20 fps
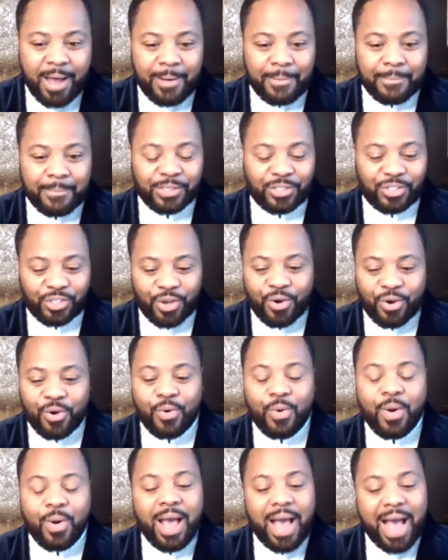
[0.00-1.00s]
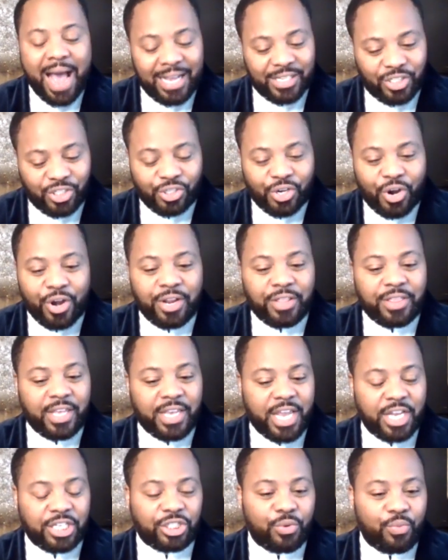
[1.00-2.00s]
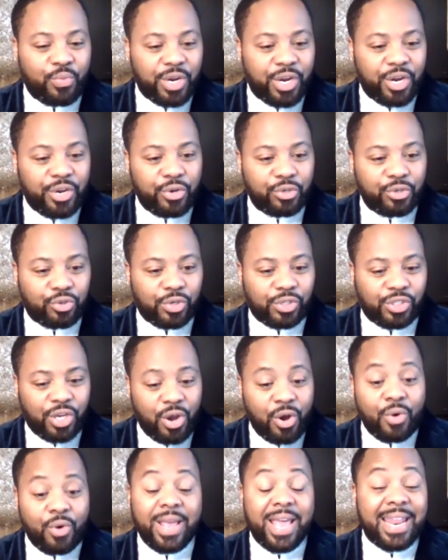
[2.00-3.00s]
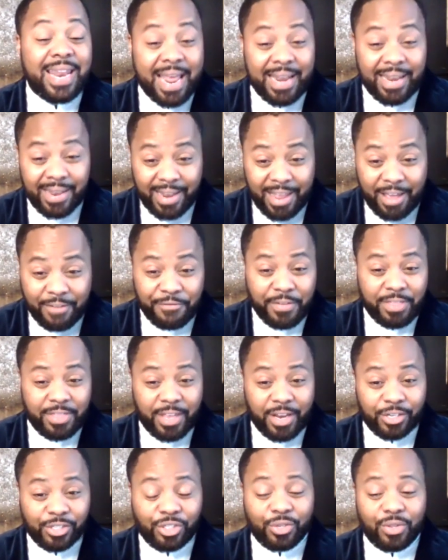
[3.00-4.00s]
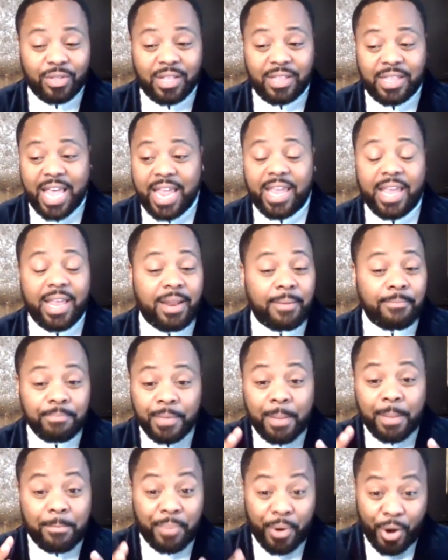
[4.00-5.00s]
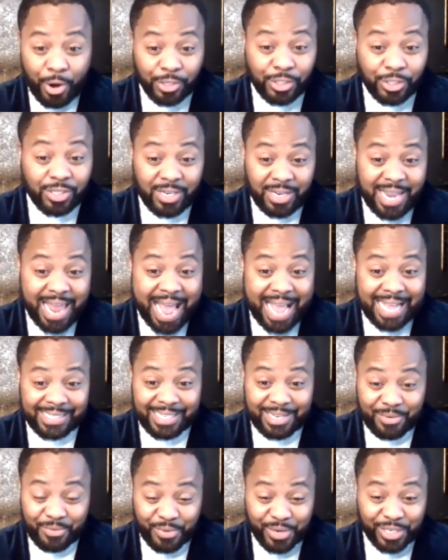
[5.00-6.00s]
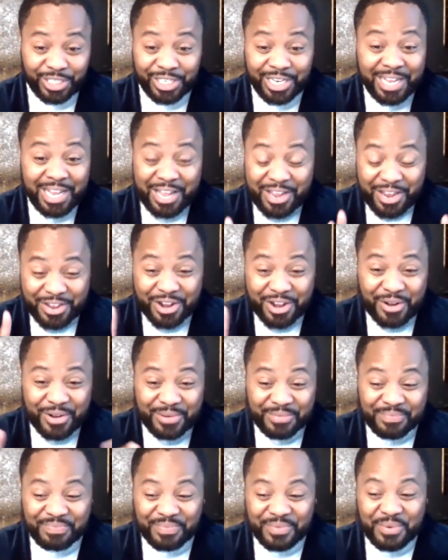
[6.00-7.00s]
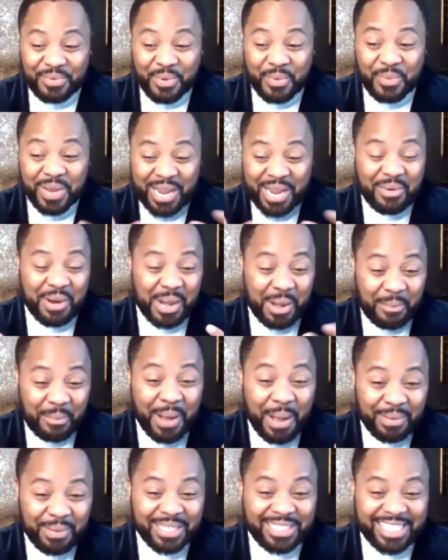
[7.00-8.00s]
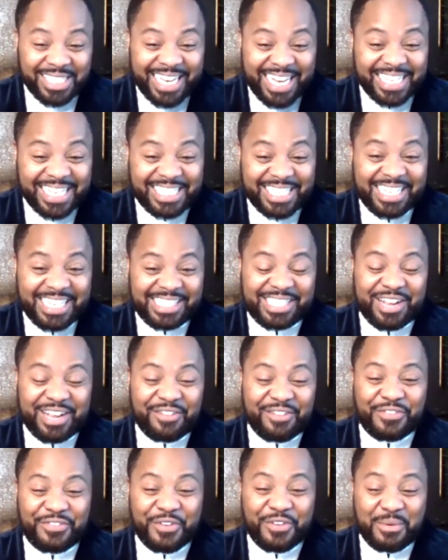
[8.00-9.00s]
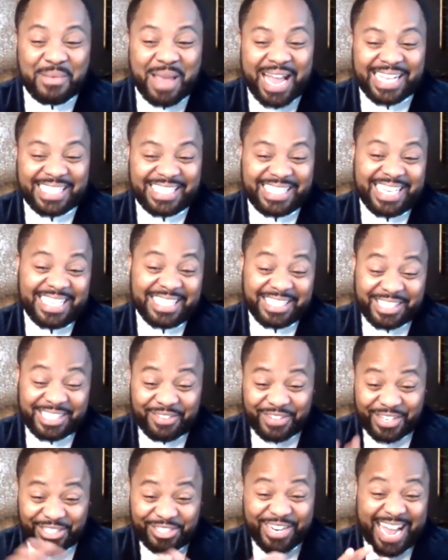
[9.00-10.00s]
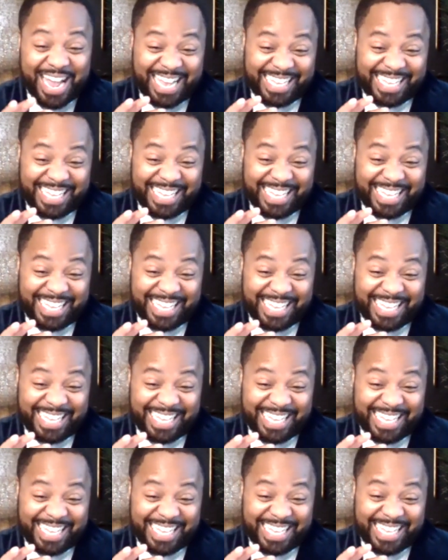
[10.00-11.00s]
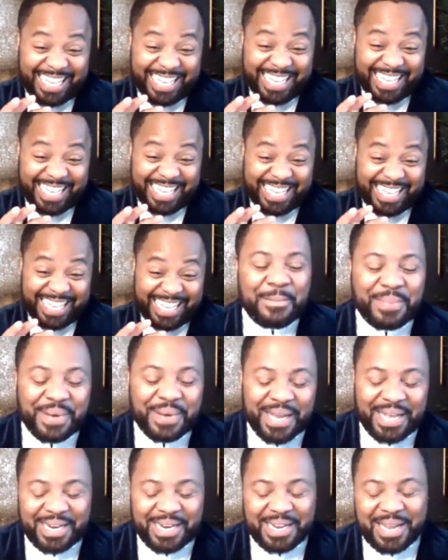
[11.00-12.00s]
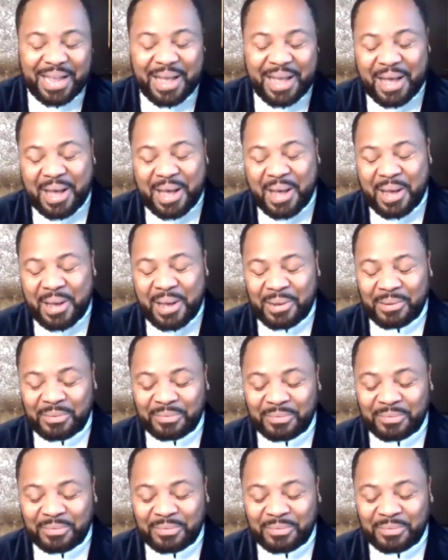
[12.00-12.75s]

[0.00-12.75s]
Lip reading: So I started the kitchen with a neutral tone, and I left it there so that they can personalize it, which, when we get ready to publish a kitchen and stuff for magazines and stuff, that you guys see the real stuff.